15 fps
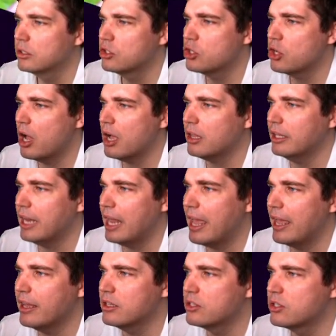Chocolate
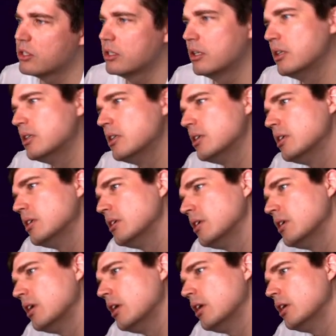eggs.
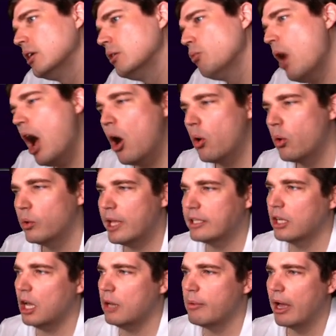Whoa, that's
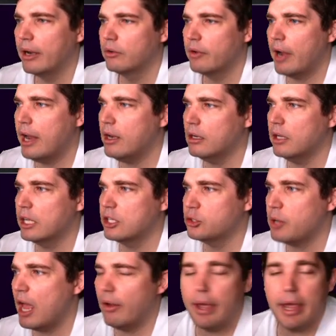a good one, right?
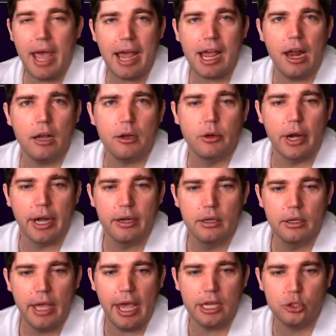Extra wait, I got upgraded.
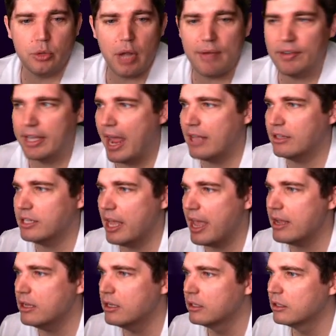Extravaganza
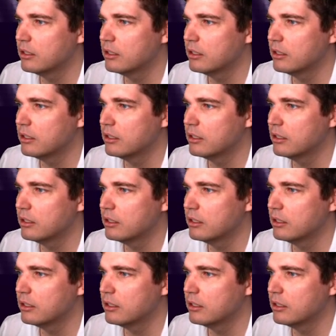egg,